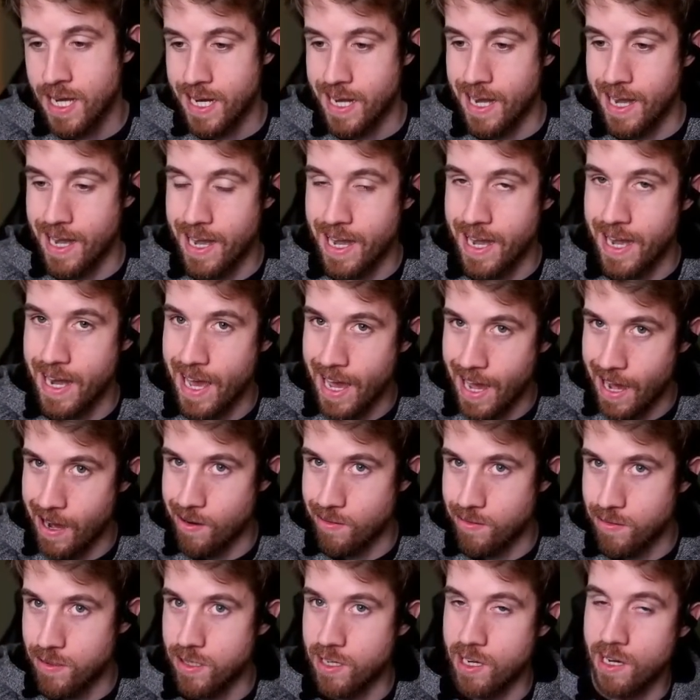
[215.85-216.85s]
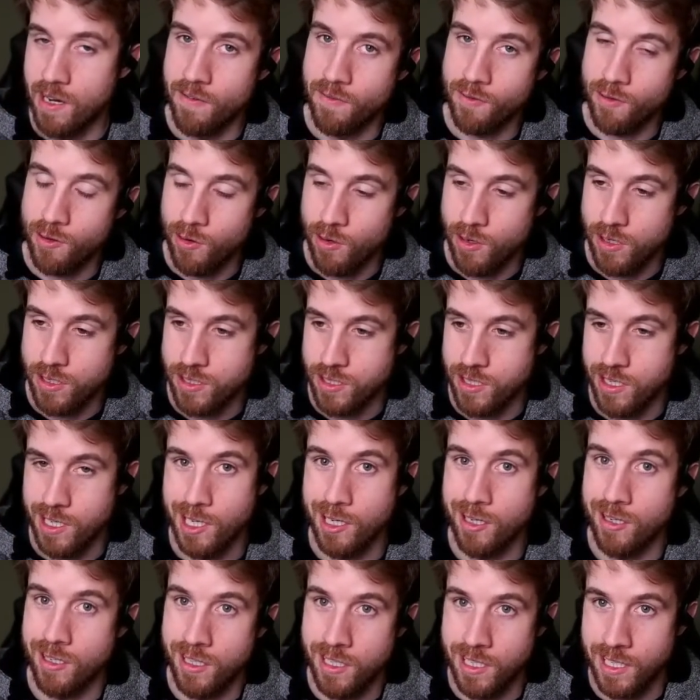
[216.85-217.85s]
Now, of course,
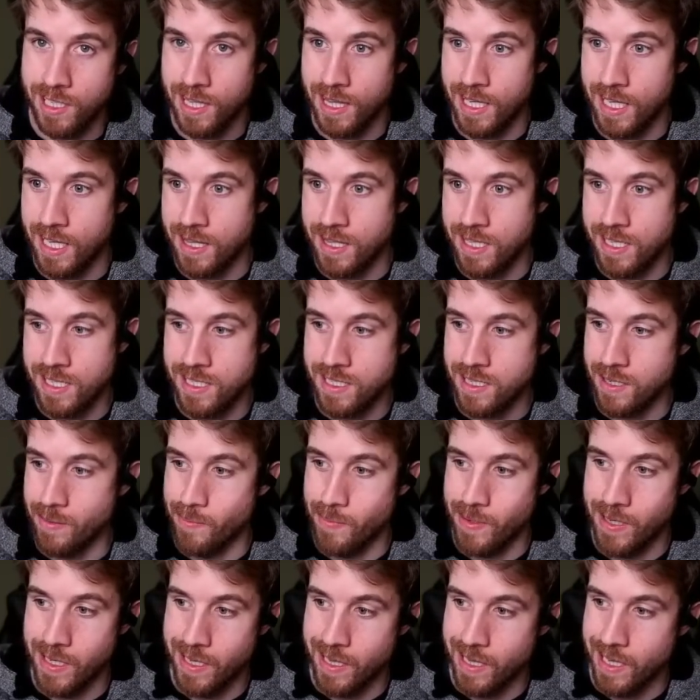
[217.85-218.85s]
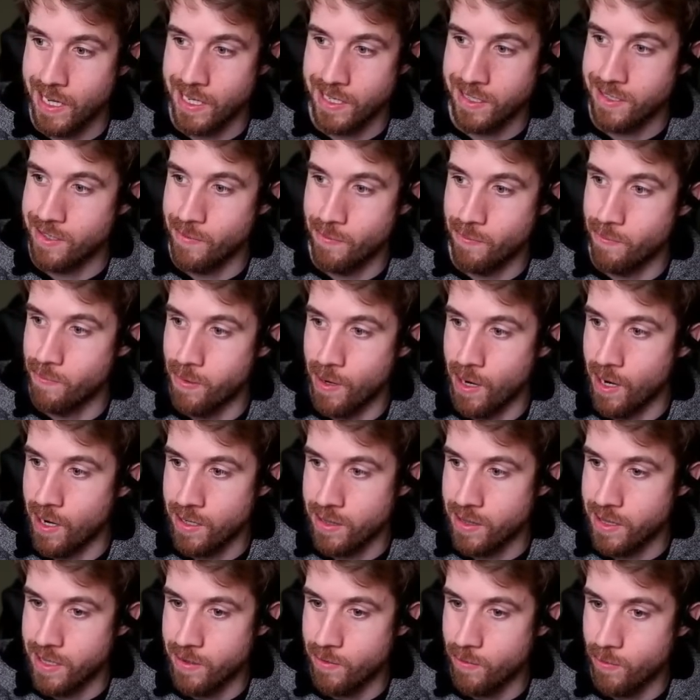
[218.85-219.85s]
you're looking at this and being like, bruh,
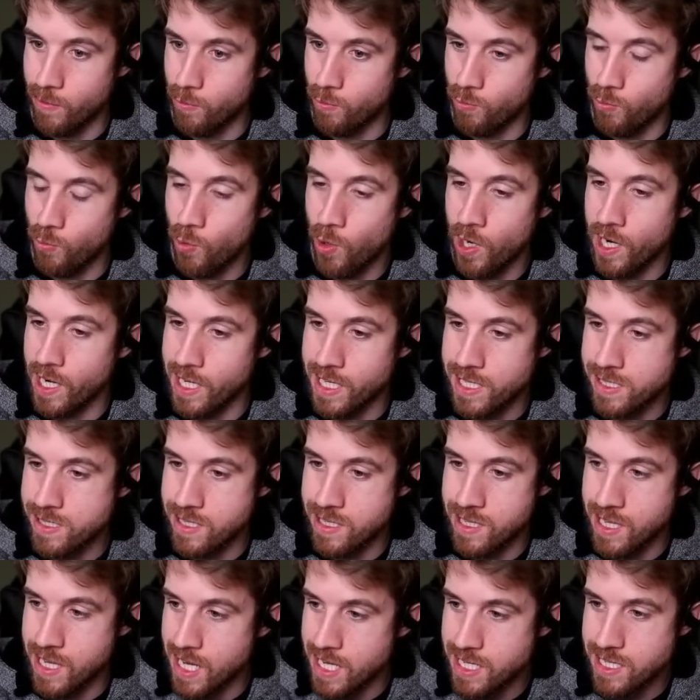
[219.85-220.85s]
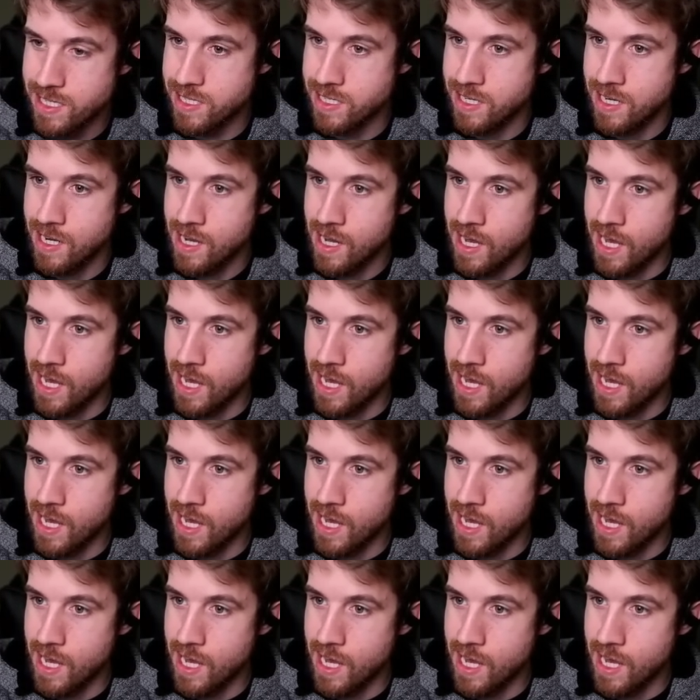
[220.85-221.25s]
what is this?